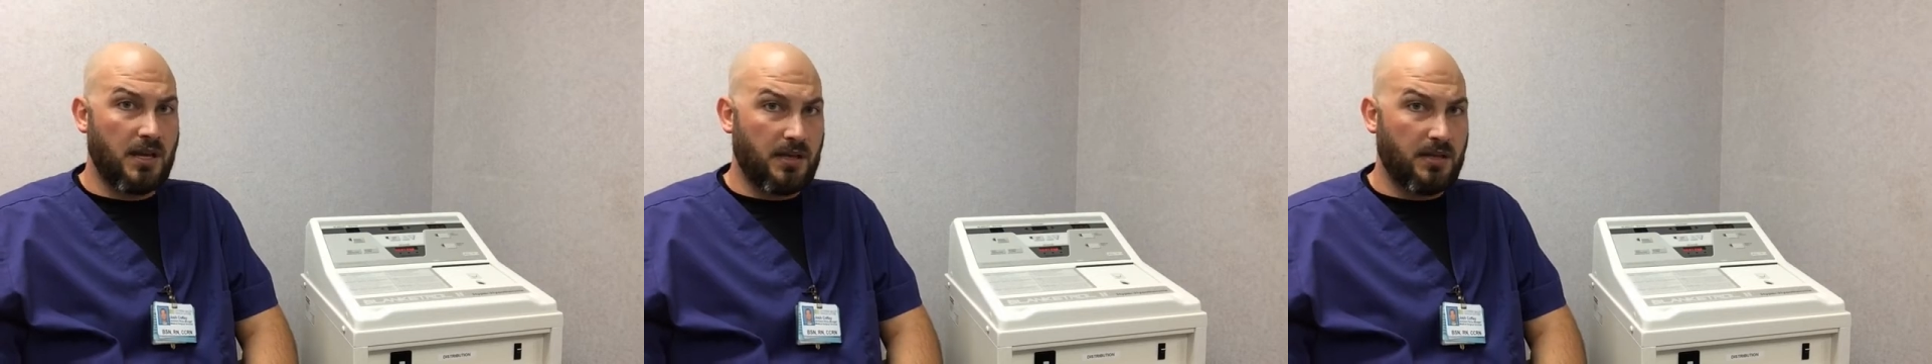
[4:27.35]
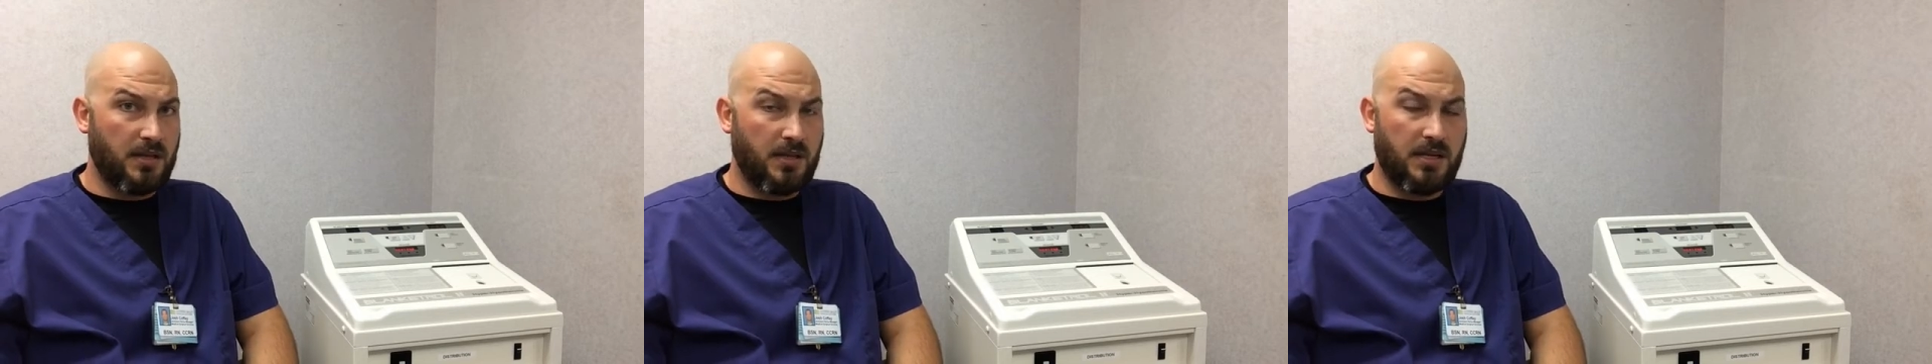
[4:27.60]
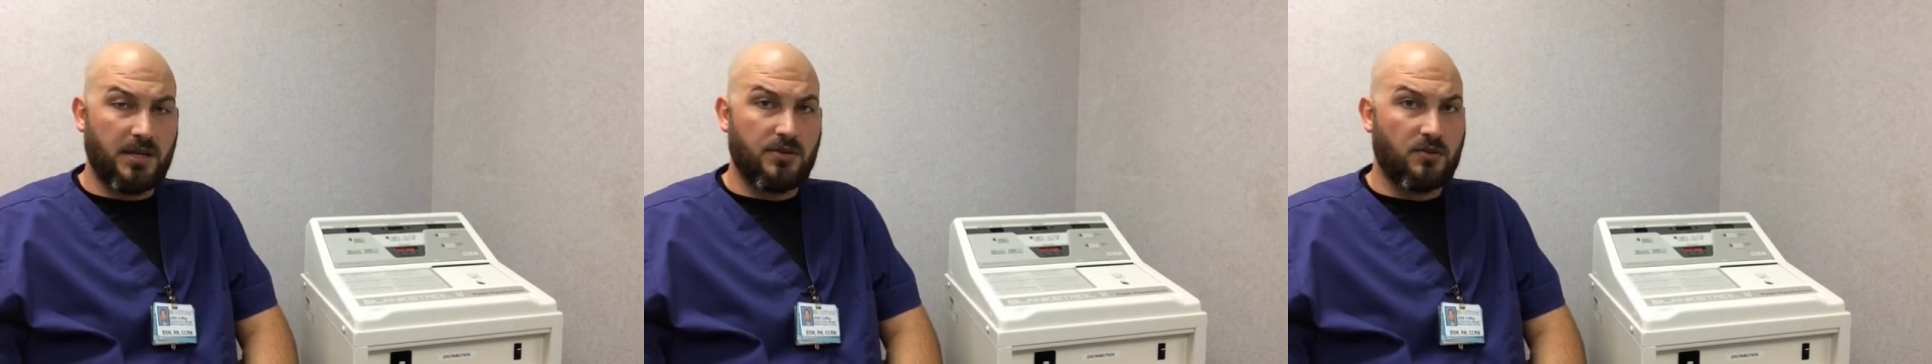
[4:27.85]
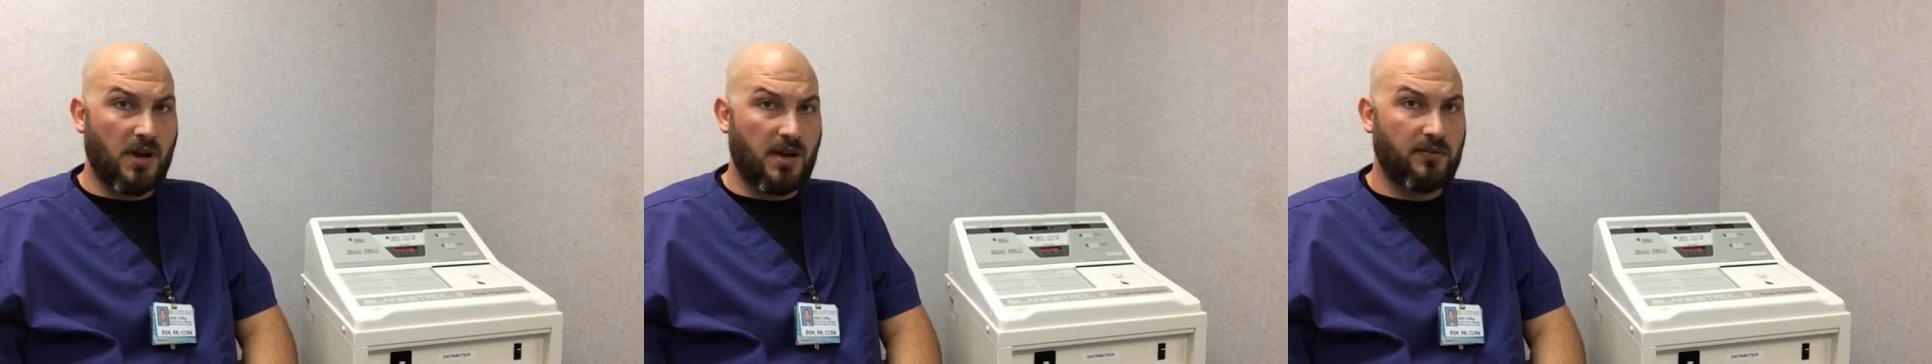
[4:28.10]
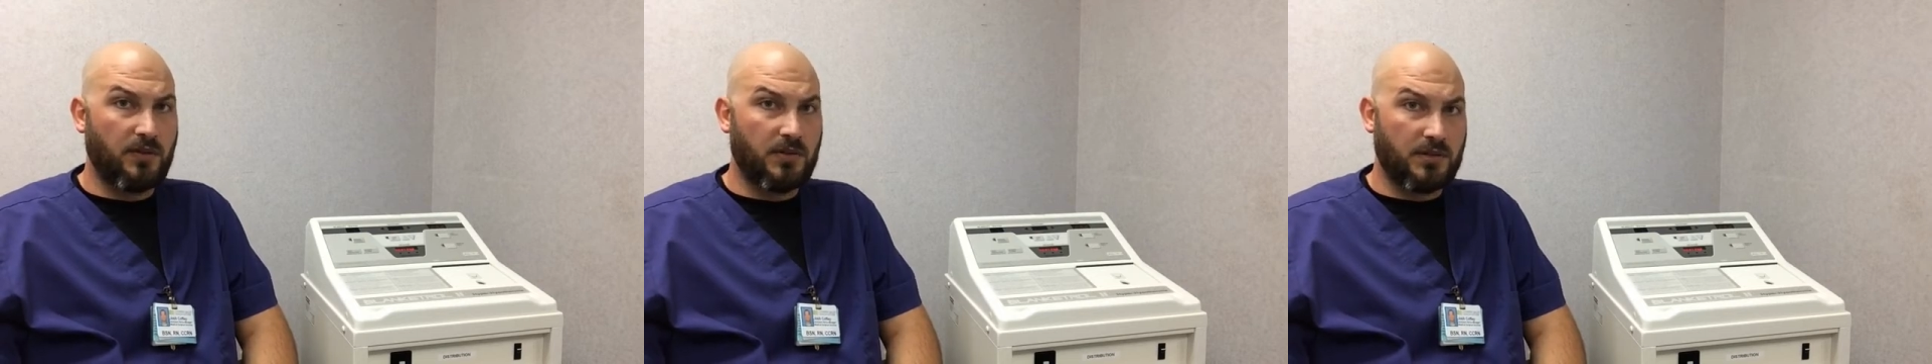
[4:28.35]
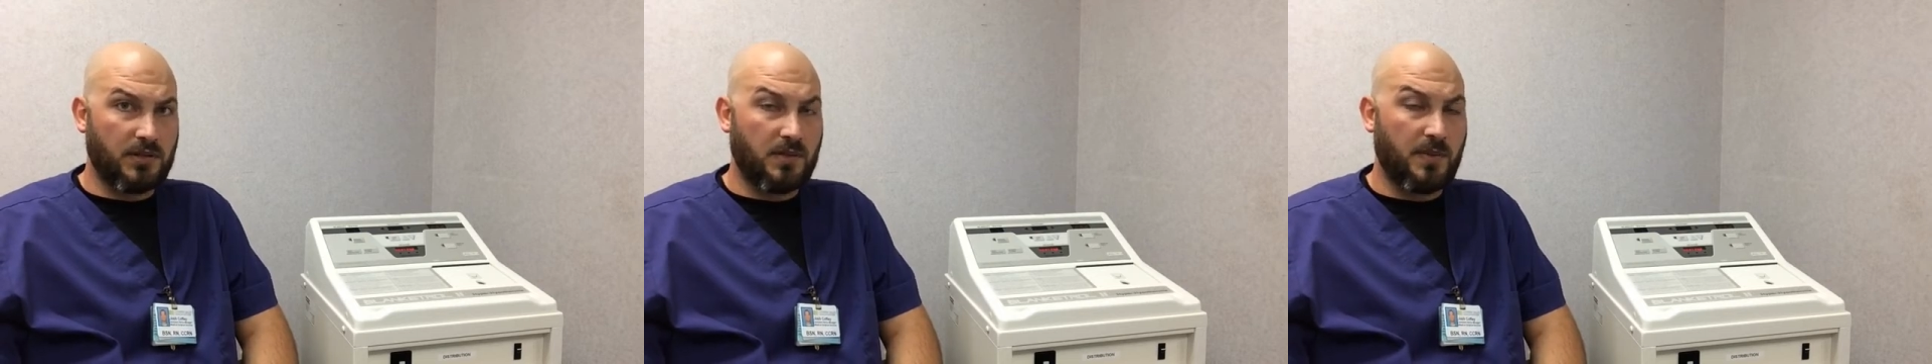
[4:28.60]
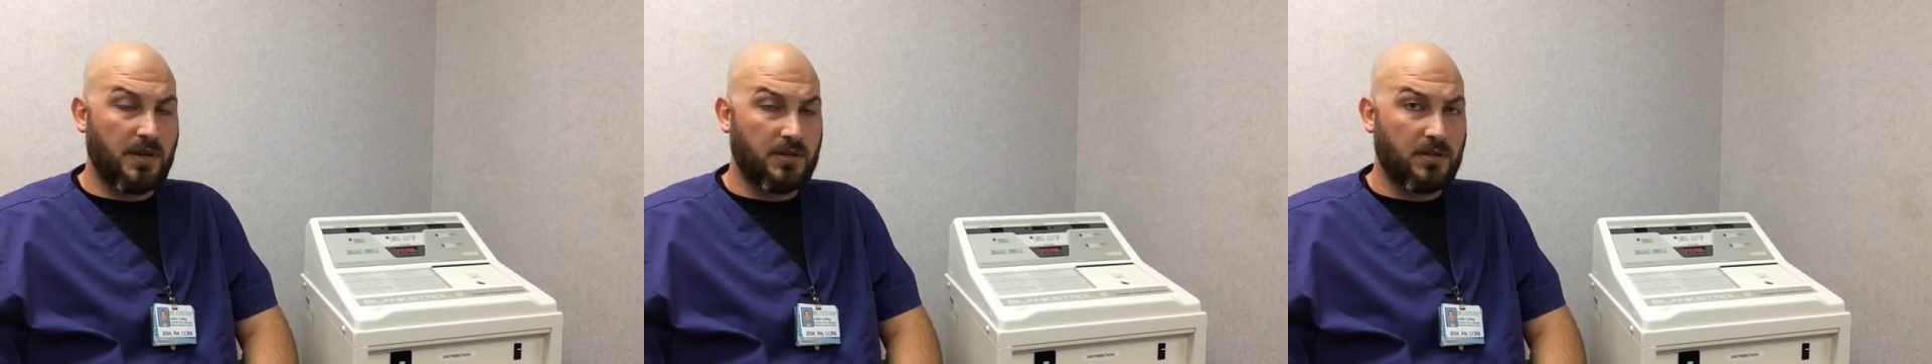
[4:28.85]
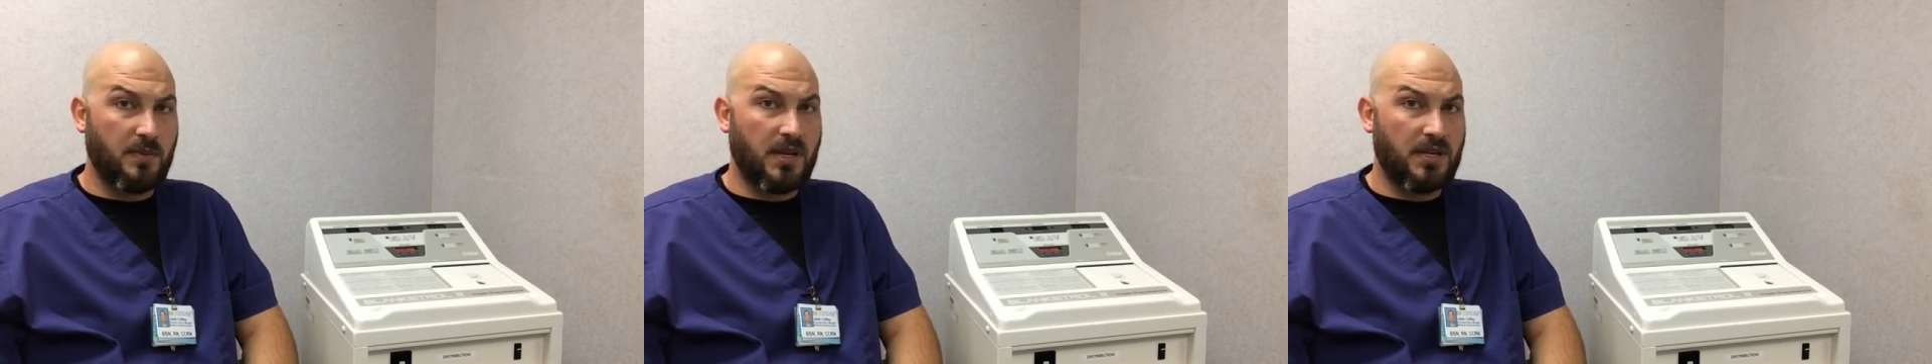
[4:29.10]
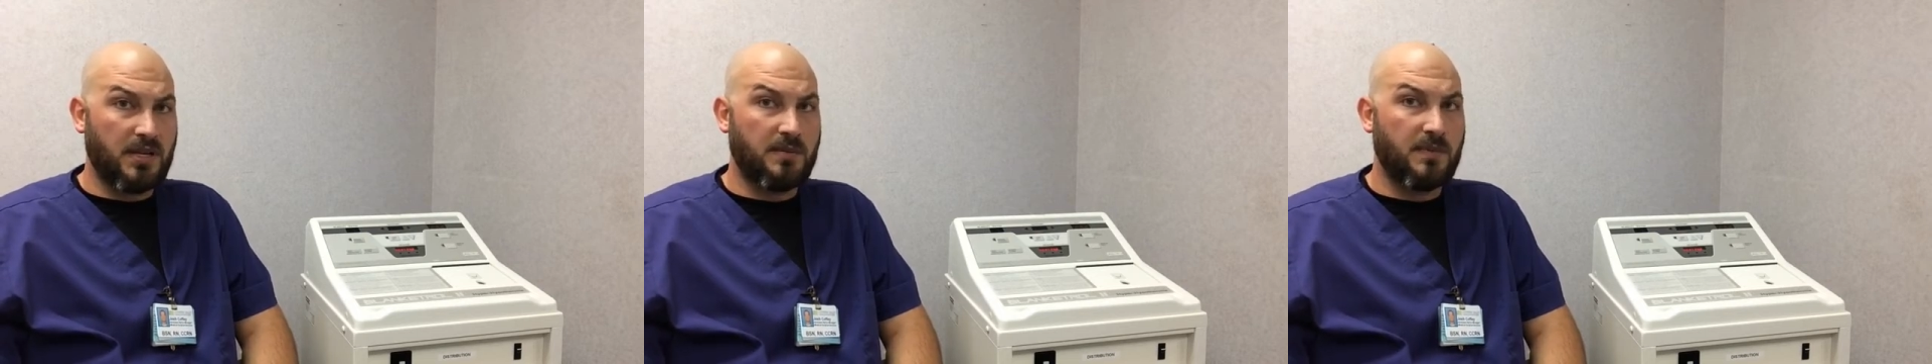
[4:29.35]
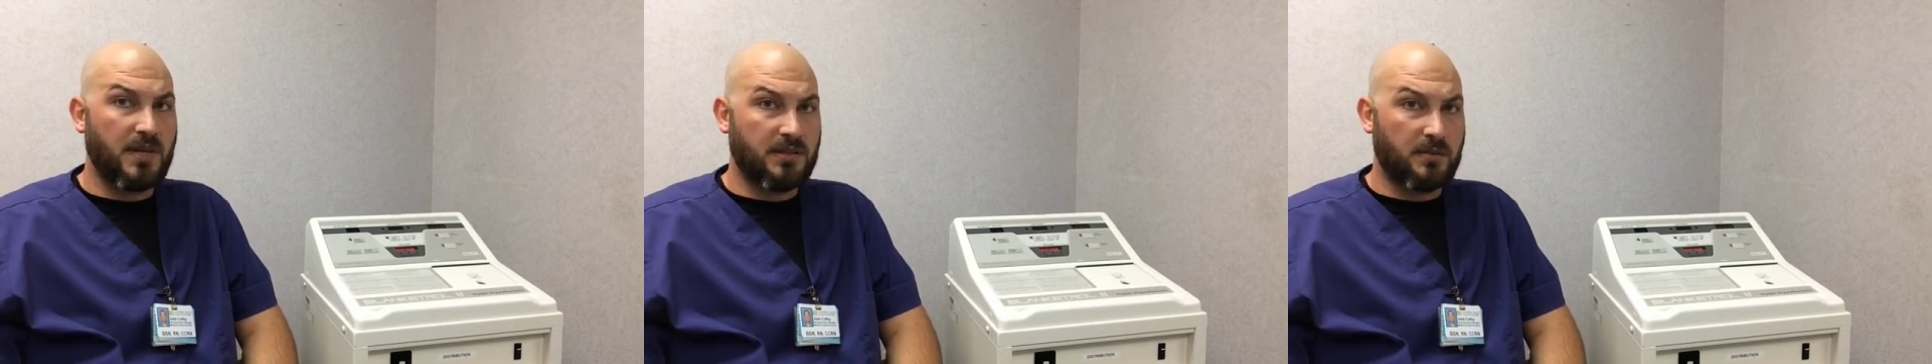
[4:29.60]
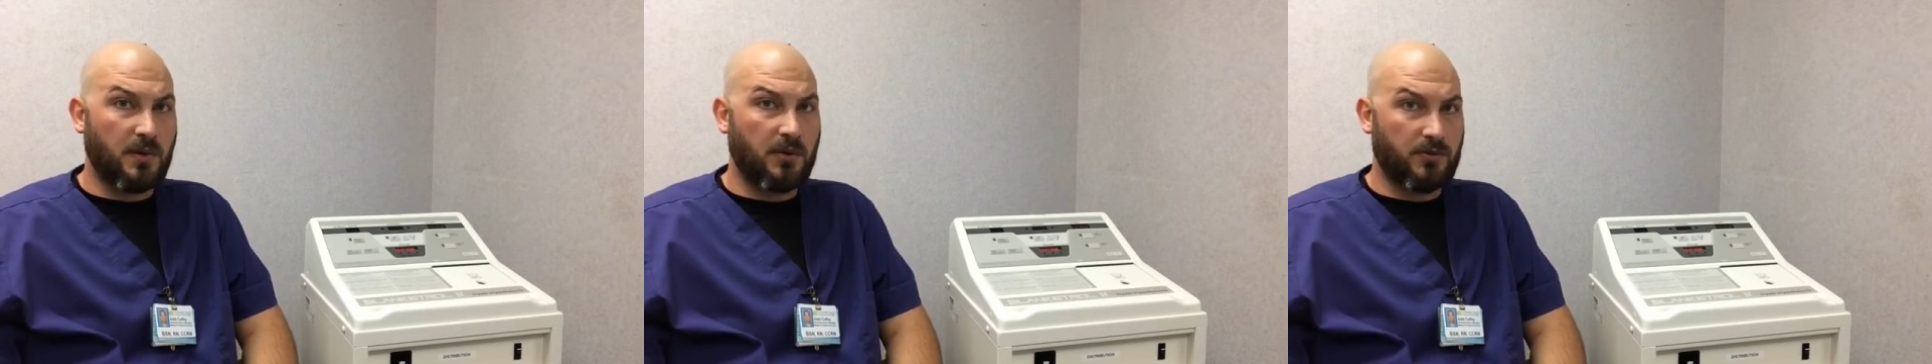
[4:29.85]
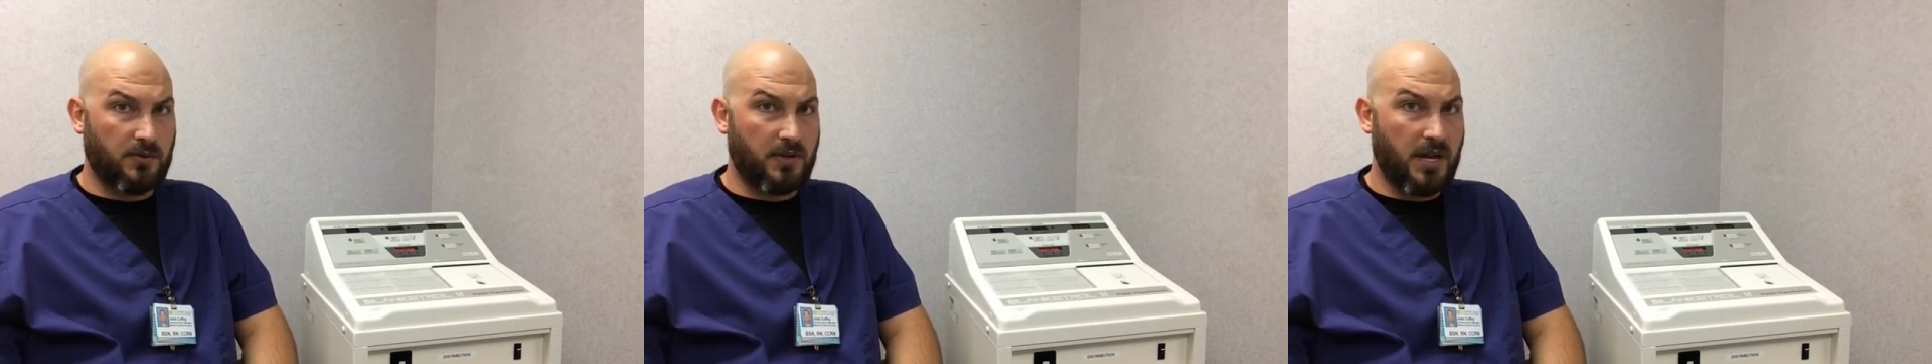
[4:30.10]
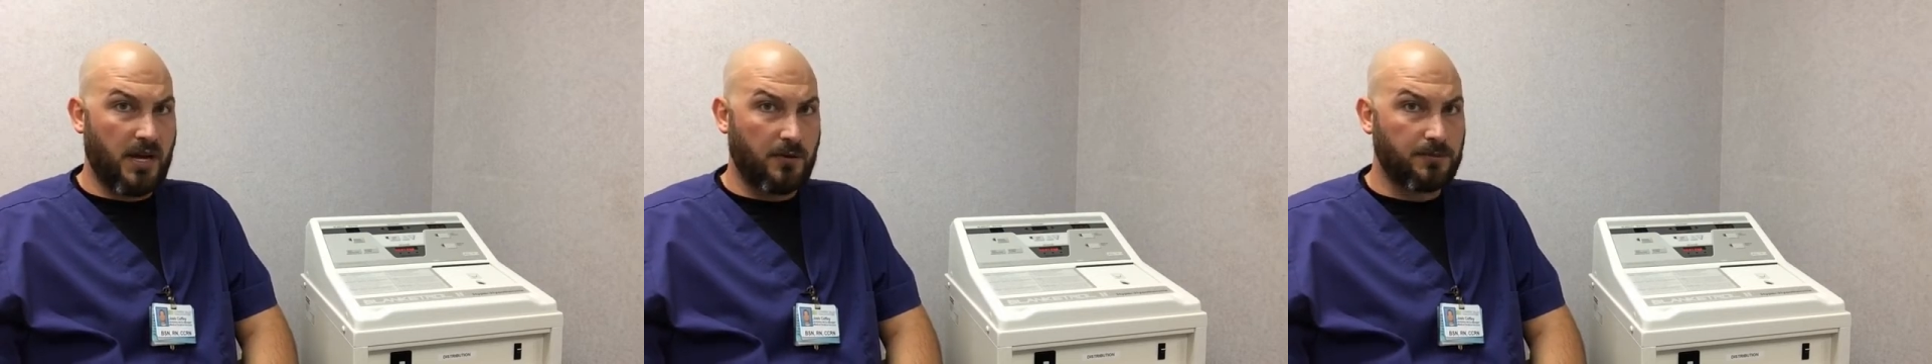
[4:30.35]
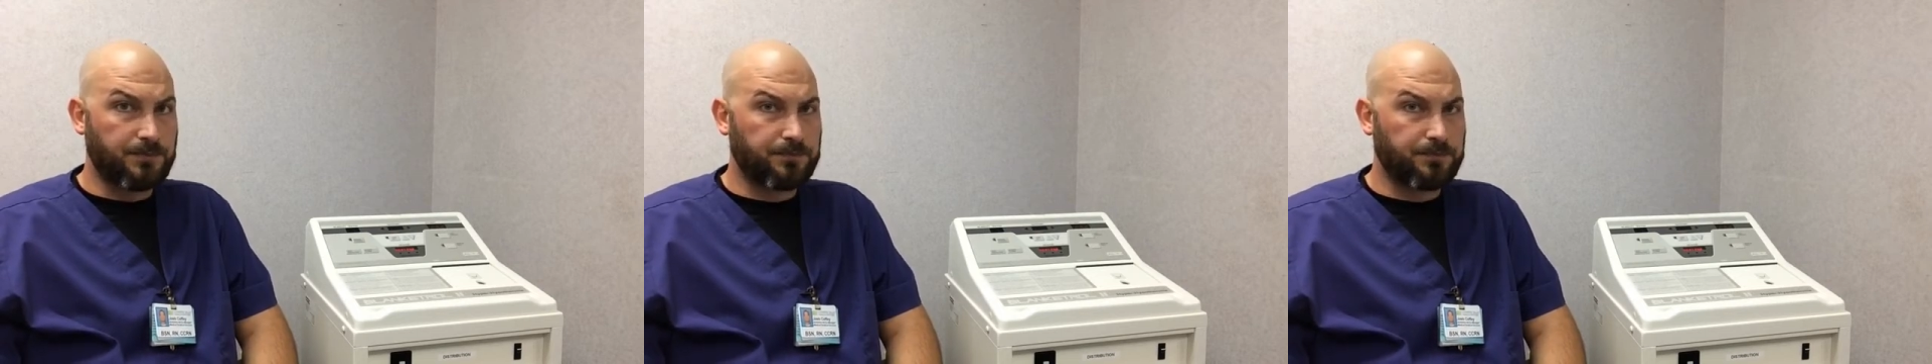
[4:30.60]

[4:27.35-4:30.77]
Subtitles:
and then any dry flows that the patient may need based upon their care.